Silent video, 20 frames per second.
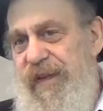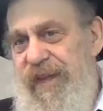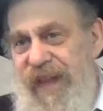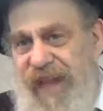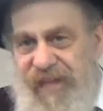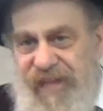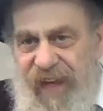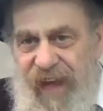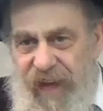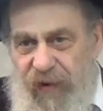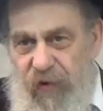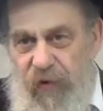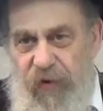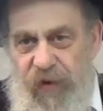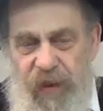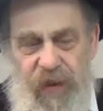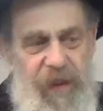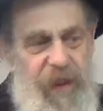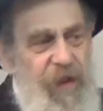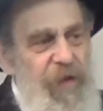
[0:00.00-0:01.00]
That's a
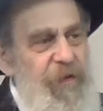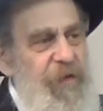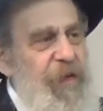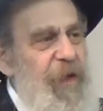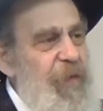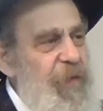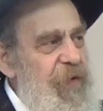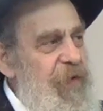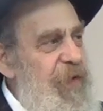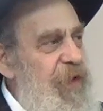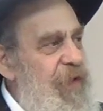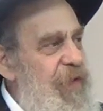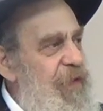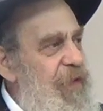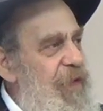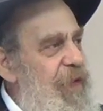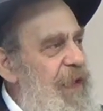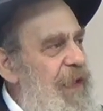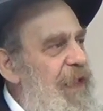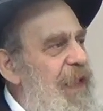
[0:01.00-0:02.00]
halacha in Hilchos Talmud Torah.
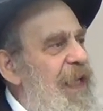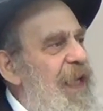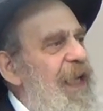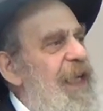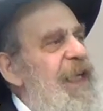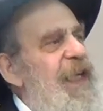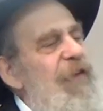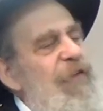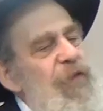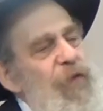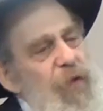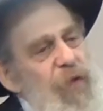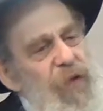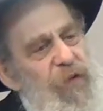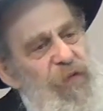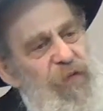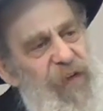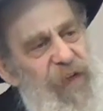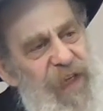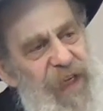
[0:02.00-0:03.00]
And even though
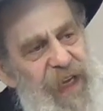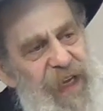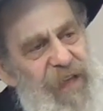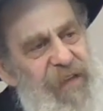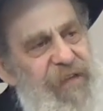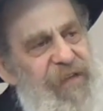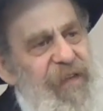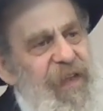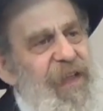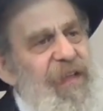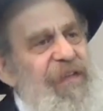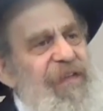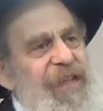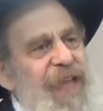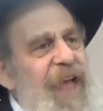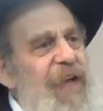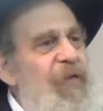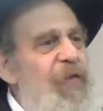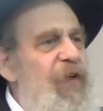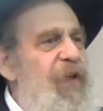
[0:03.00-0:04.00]
you forget, since
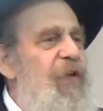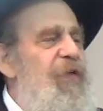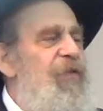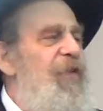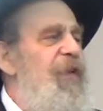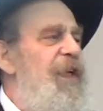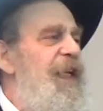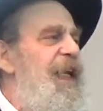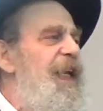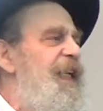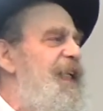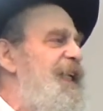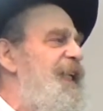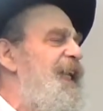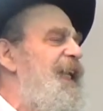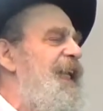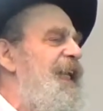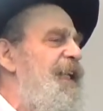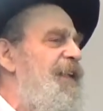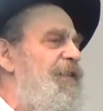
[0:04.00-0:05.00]
that what you're forgetting
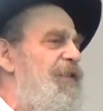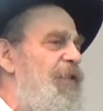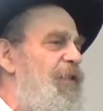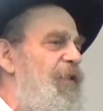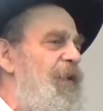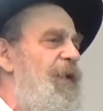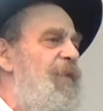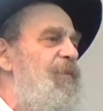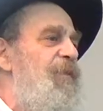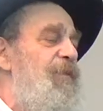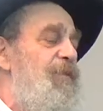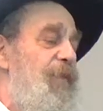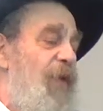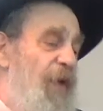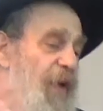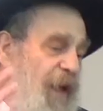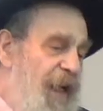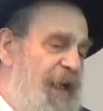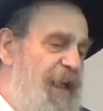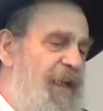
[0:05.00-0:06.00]
is only
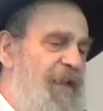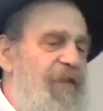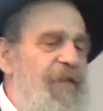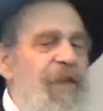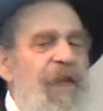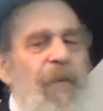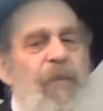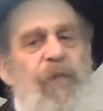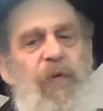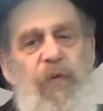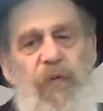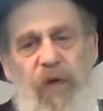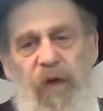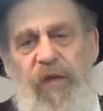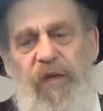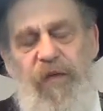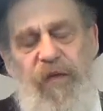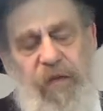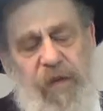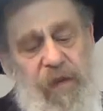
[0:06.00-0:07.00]
b'oinus, not
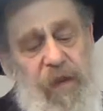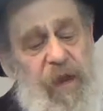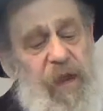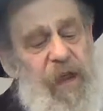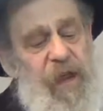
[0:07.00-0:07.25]
b'rotzen,